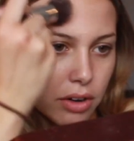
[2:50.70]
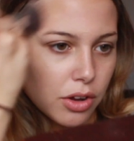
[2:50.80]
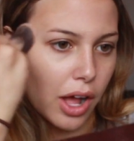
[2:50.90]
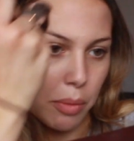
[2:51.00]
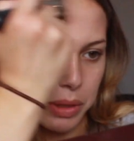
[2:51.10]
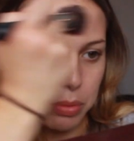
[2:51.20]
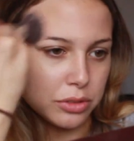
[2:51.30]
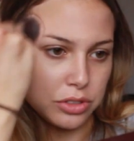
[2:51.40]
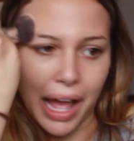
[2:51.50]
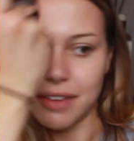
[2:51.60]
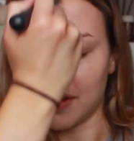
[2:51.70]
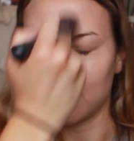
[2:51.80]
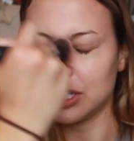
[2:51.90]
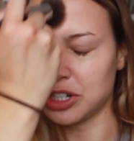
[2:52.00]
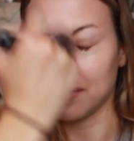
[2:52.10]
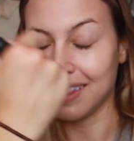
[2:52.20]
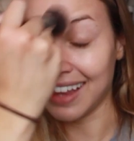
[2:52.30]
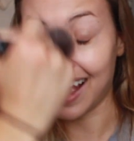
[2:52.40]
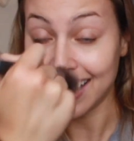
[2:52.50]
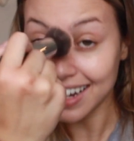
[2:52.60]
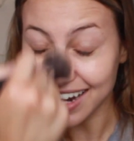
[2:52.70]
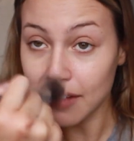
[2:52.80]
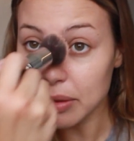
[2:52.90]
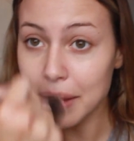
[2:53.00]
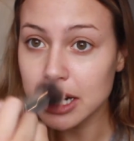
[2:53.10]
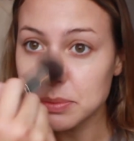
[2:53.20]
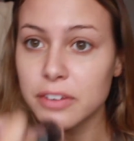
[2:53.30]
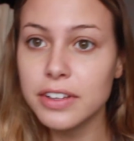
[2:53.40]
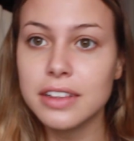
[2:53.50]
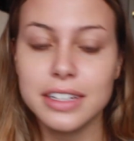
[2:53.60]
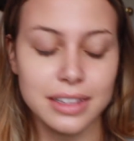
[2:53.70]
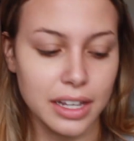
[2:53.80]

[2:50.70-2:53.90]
I don't know how people buy foundation online and have it match perfectly,